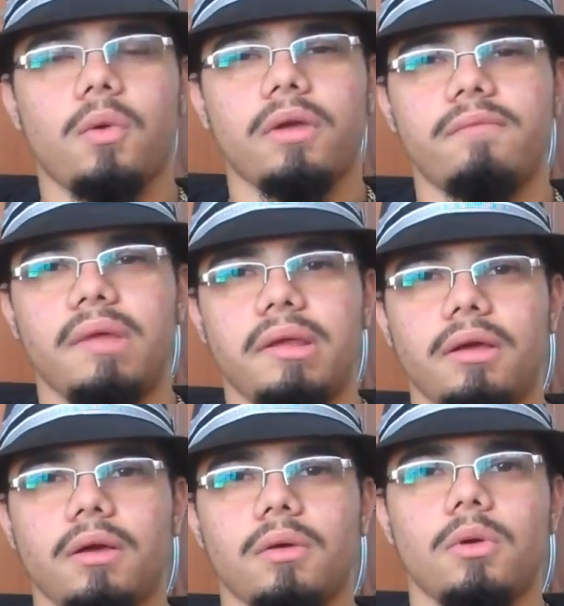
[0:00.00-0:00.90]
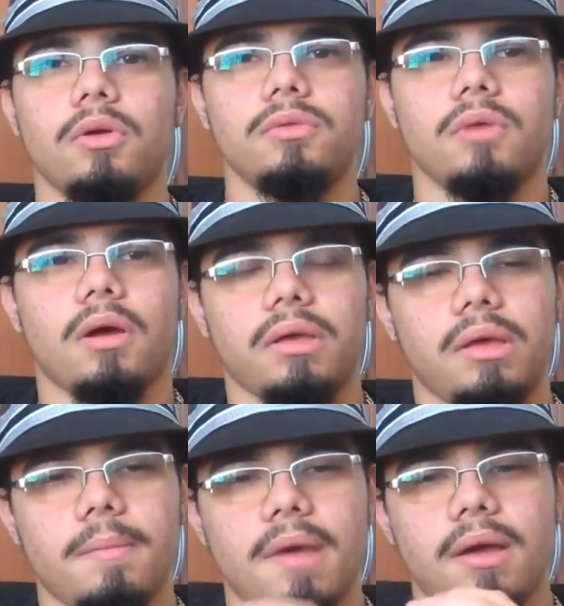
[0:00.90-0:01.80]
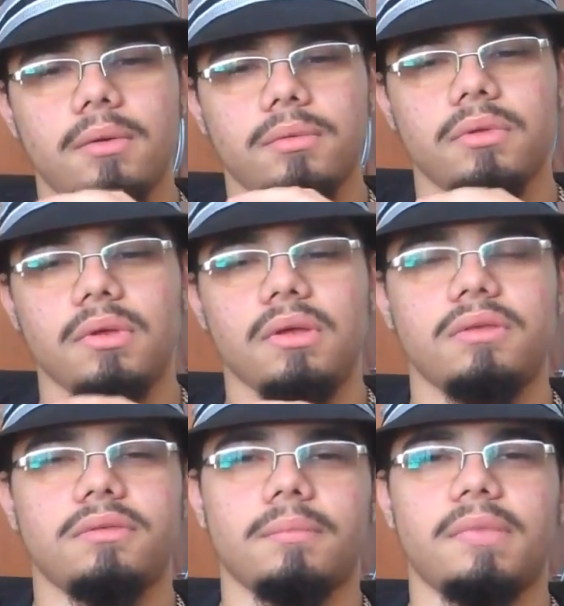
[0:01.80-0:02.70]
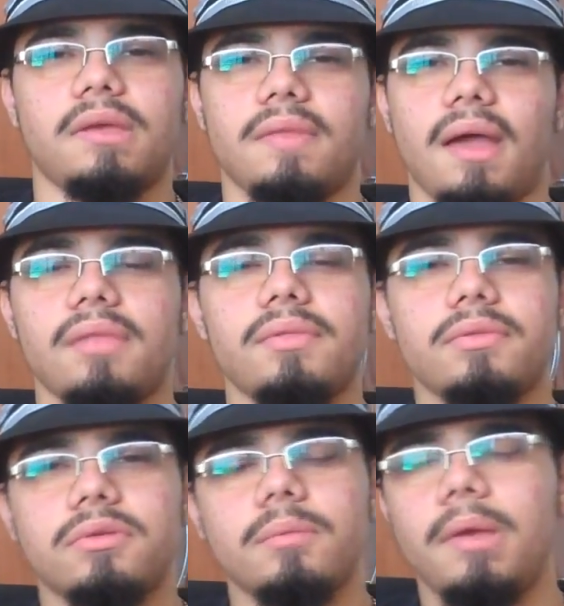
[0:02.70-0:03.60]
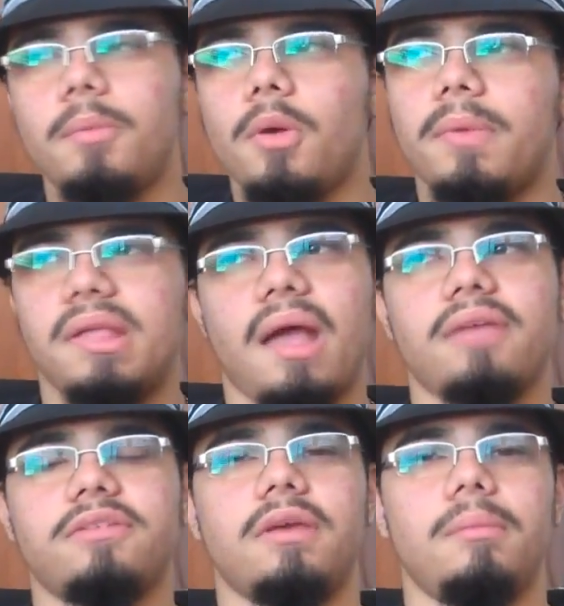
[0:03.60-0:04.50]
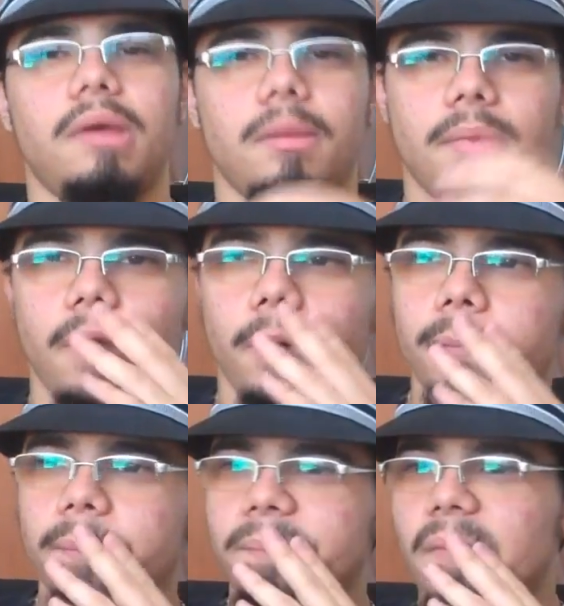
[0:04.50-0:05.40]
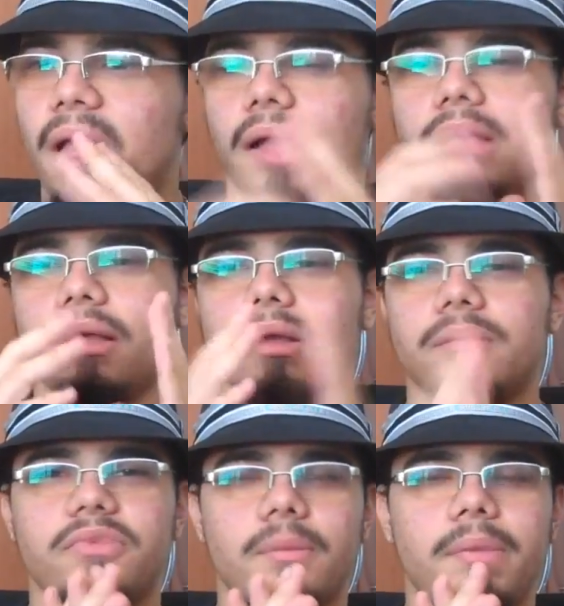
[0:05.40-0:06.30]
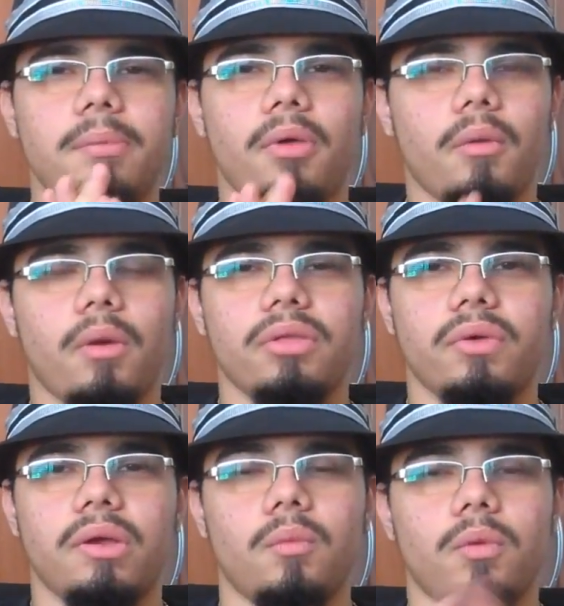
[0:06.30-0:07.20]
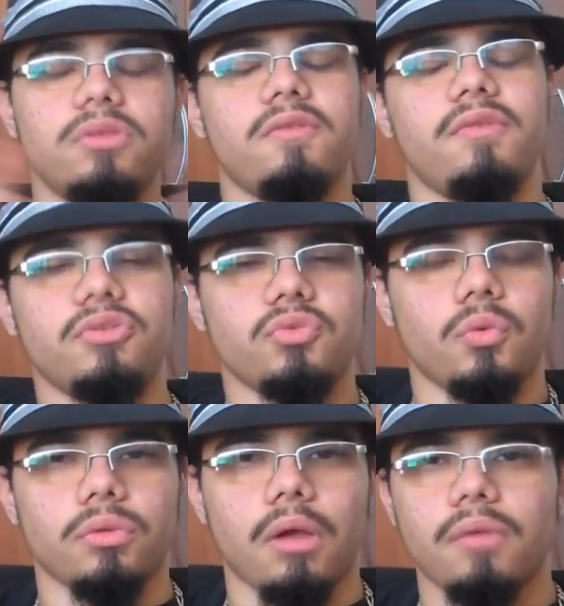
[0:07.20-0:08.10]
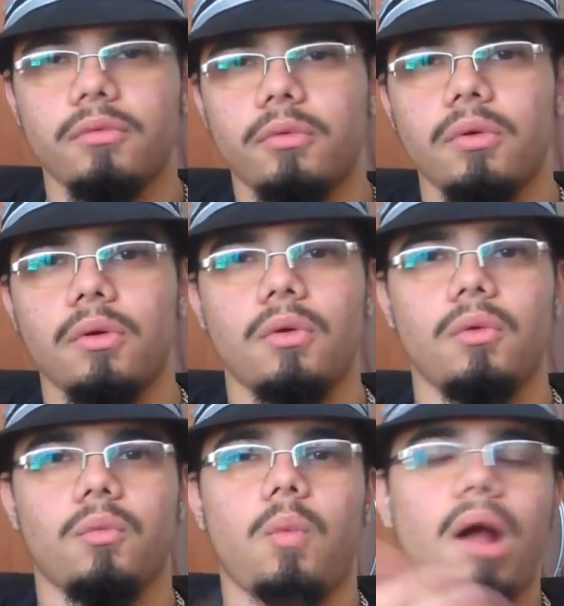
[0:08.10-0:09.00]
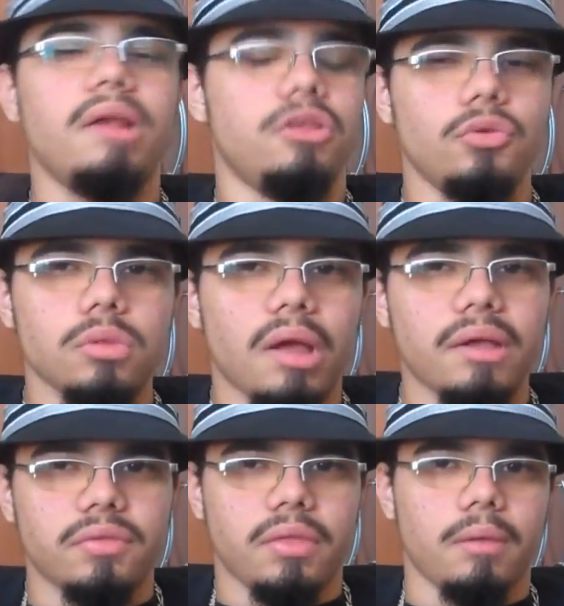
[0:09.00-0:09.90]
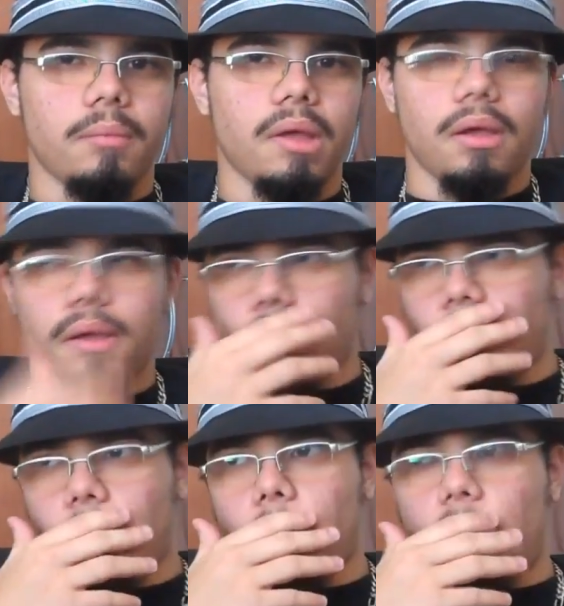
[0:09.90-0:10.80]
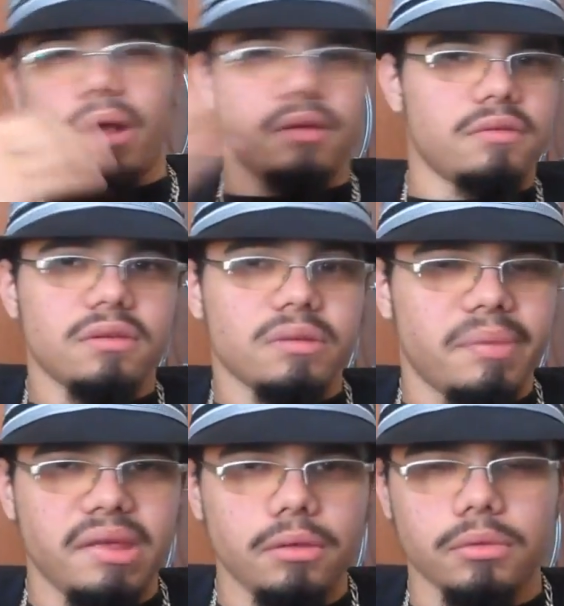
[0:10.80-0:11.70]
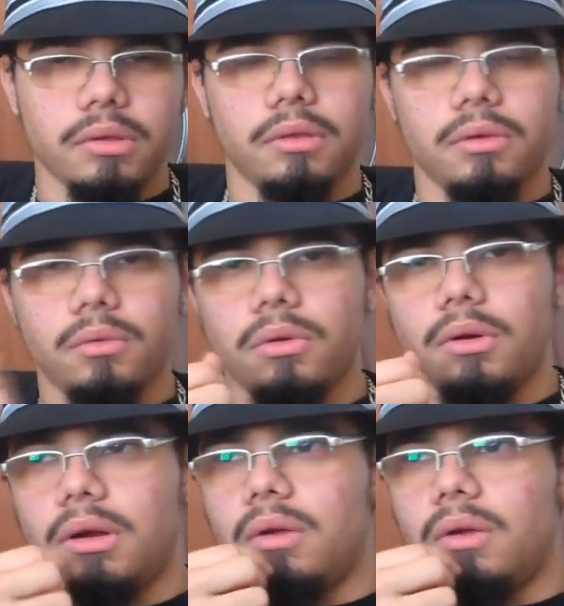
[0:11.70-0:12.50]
a quick video talking about something that some people have been asking me about. Some people are wondering, what's a visual novel? Why do you like them? Why does it appeal to you?